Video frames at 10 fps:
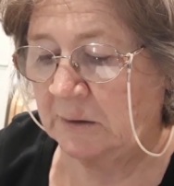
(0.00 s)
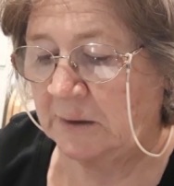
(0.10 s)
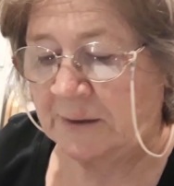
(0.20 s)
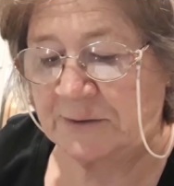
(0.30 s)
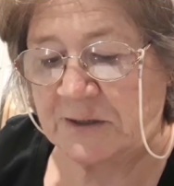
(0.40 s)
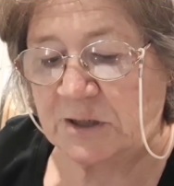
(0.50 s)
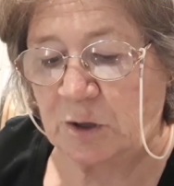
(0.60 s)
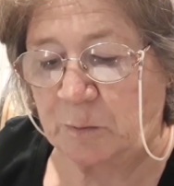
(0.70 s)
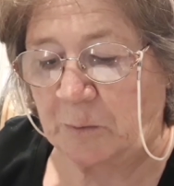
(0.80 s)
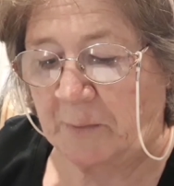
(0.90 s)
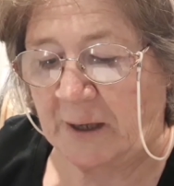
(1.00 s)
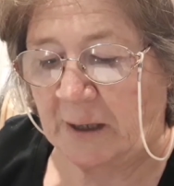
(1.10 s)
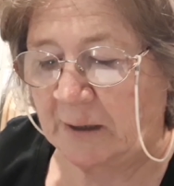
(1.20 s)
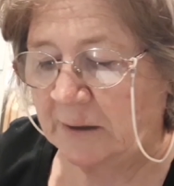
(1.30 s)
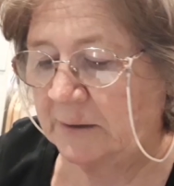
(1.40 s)
at the
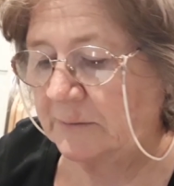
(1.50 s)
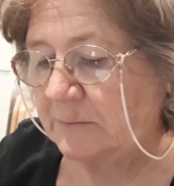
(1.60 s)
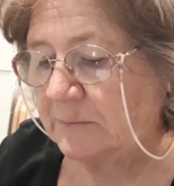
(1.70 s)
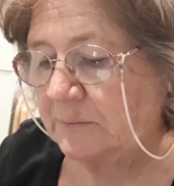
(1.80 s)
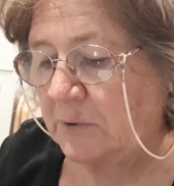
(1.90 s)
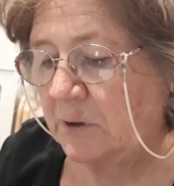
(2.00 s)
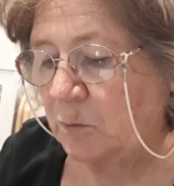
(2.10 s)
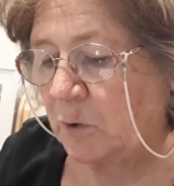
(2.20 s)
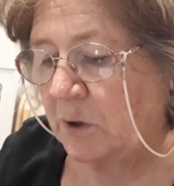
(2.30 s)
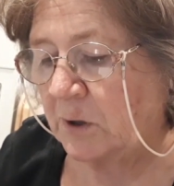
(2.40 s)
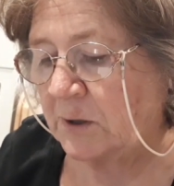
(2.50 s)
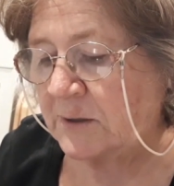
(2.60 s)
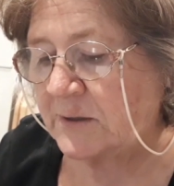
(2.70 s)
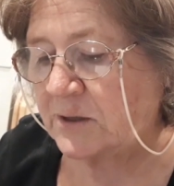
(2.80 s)
supermarket was